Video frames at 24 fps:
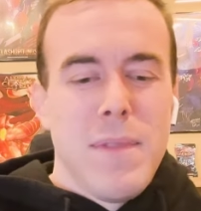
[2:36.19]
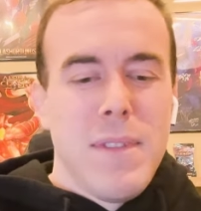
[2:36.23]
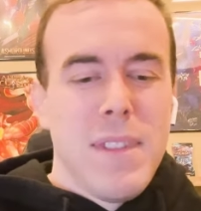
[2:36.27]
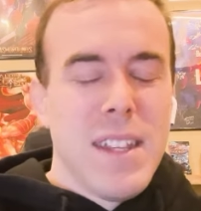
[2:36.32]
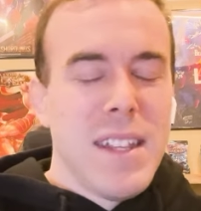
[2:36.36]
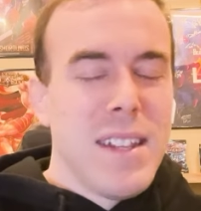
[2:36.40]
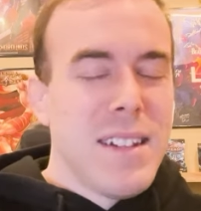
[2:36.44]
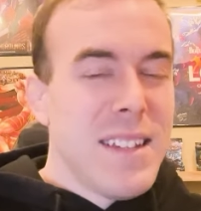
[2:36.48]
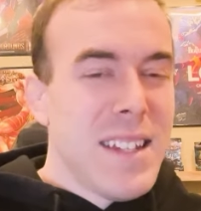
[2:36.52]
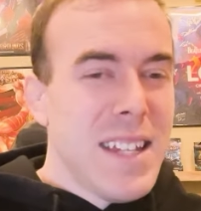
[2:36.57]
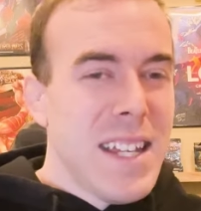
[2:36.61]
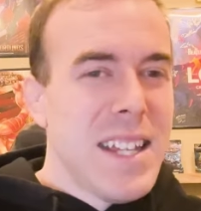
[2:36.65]

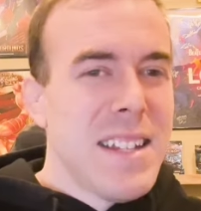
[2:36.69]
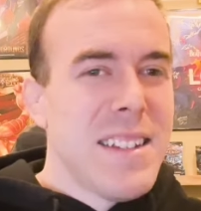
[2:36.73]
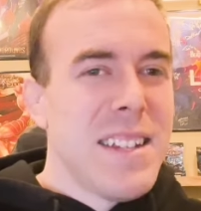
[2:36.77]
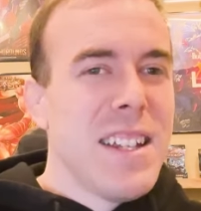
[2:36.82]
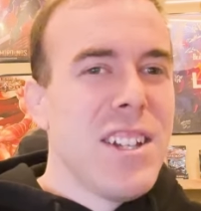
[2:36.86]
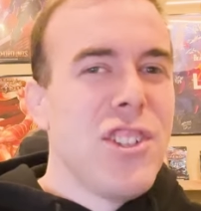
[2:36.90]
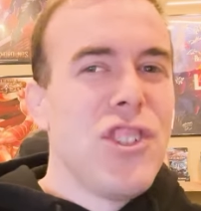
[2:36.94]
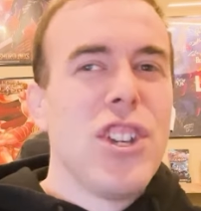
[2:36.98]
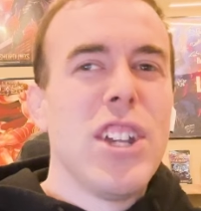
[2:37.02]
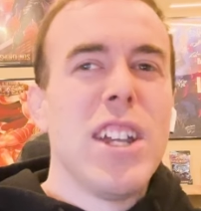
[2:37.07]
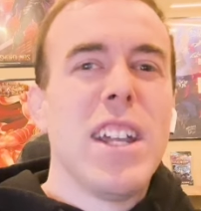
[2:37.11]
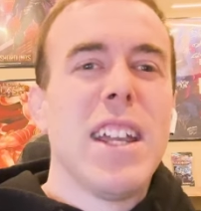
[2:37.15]
the
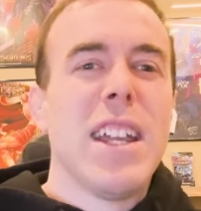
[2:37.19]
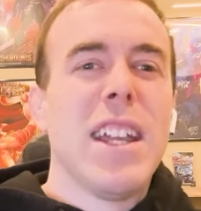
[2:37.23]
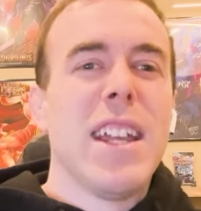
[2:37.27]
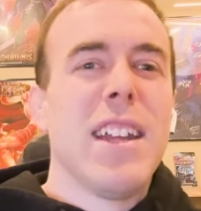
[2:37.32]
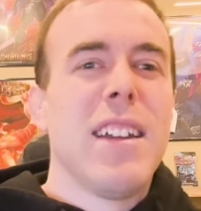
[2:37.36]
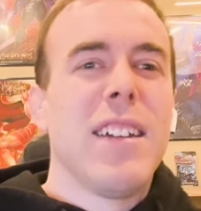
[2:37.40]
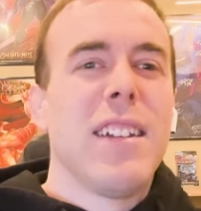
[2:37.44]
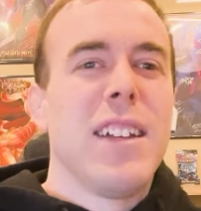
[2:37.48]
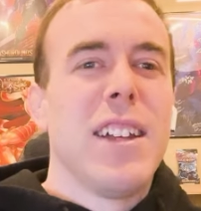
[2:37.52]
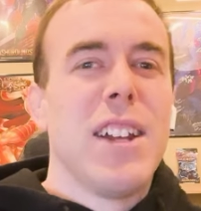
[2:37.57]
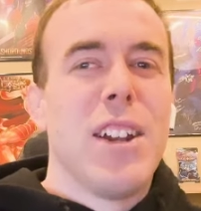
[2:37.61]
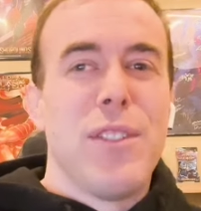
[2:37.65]

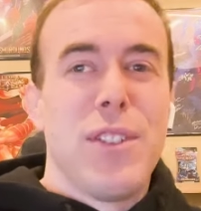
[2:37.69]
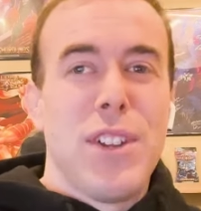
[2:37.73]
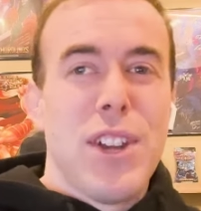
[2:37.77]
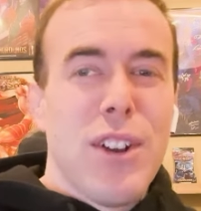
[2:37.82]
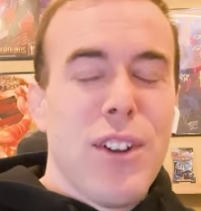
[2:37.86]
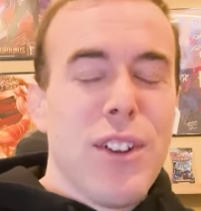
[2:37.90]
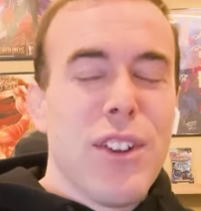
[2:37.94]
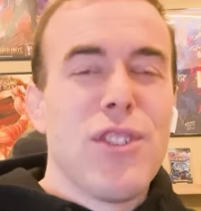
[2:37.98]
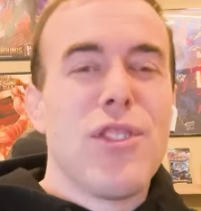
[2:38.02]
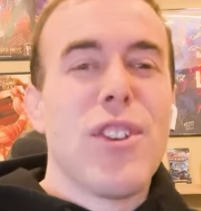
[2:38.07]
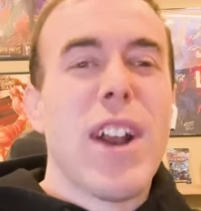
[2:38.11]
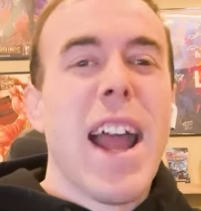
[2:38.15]
TCG, you know, Year
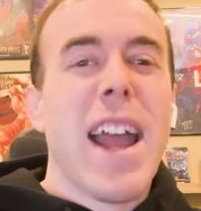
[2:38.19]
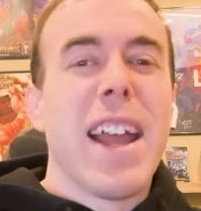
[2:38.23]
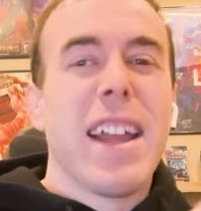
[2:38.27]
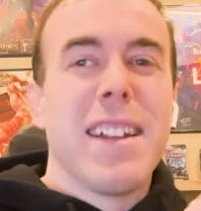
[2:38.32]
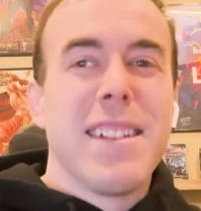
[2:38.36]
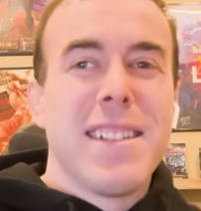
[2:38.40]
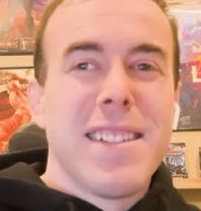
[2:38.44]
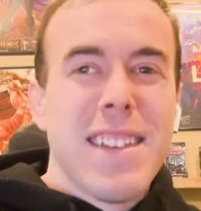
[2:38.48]
of the Dragon,